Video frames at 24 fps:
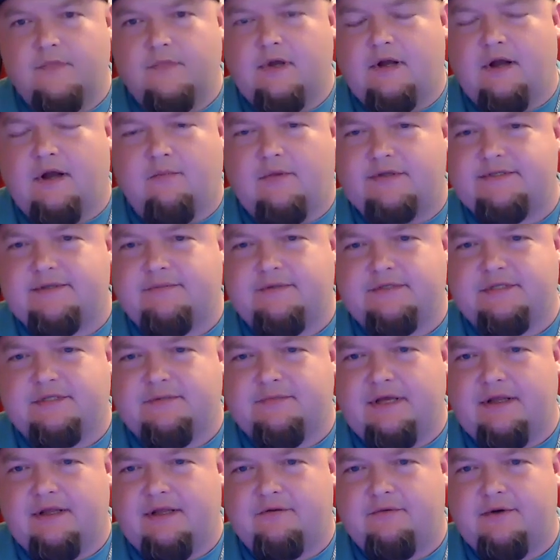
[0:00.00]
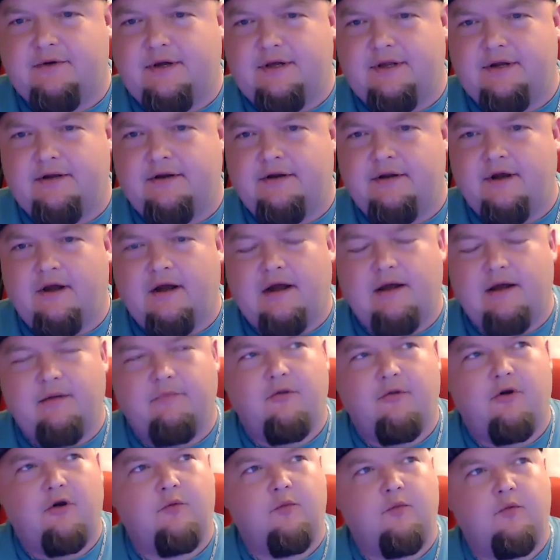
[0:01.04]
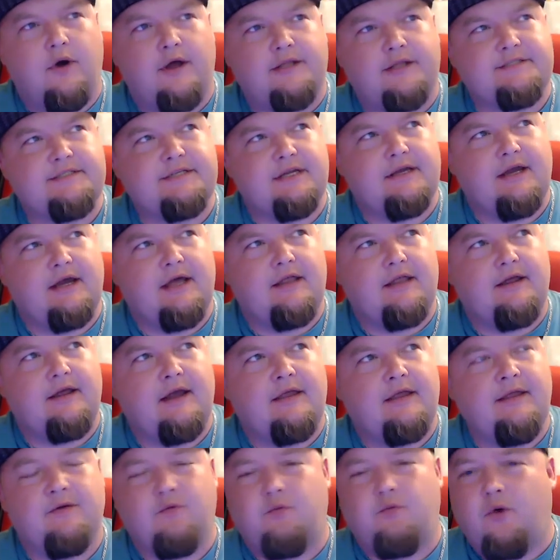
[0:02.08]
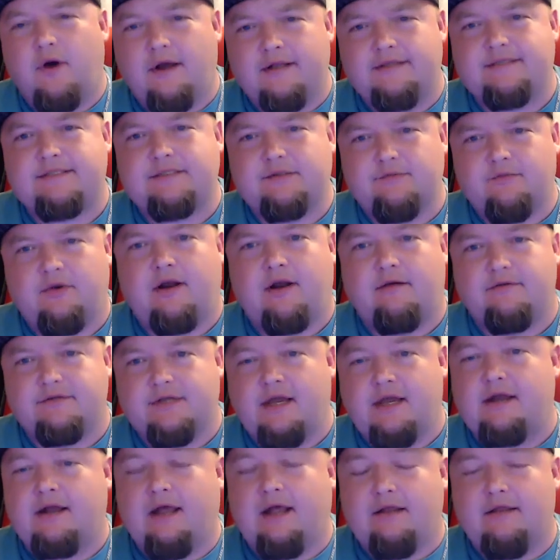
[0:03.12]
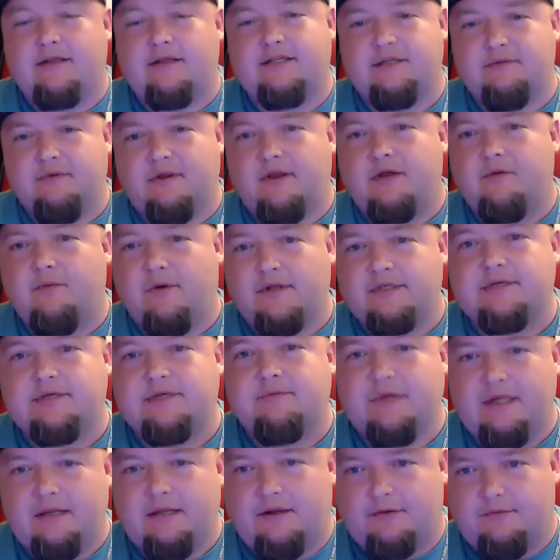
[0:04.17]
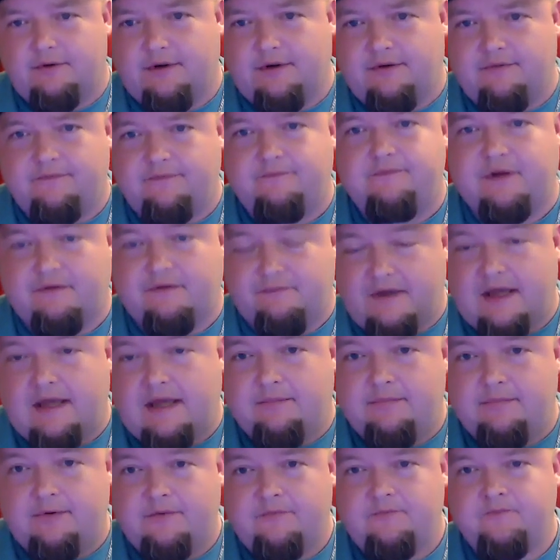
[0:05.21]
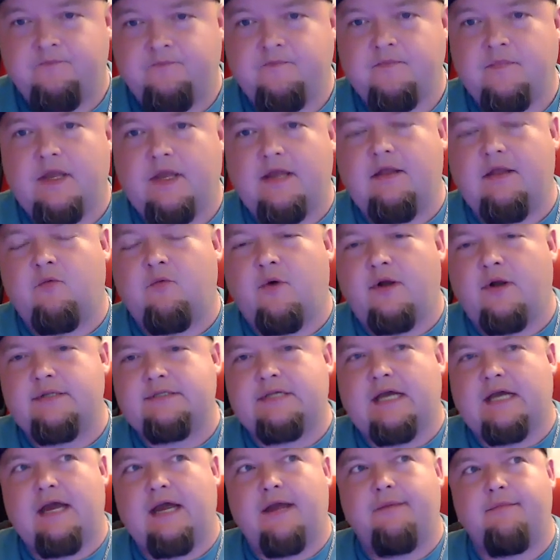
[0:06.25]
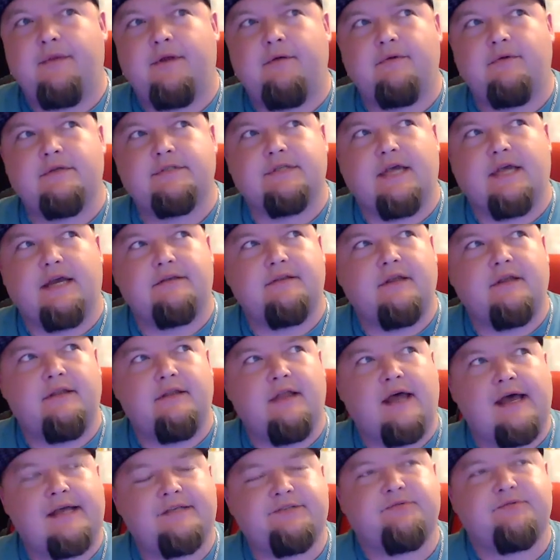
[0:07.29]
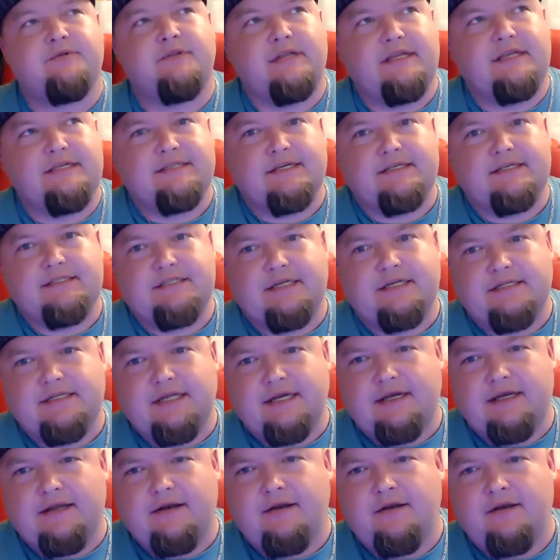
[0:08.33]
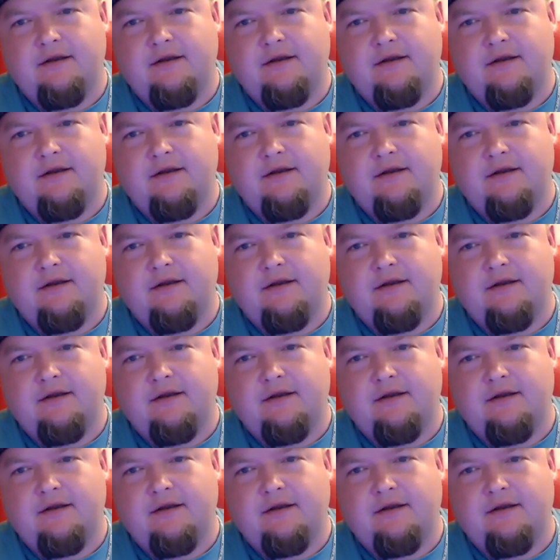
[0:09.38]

um, what's up with some e-liquid? Um, or once, I think once where I was like, I legitimately want some e-liquid to vape. And then one time it was like the last release that she did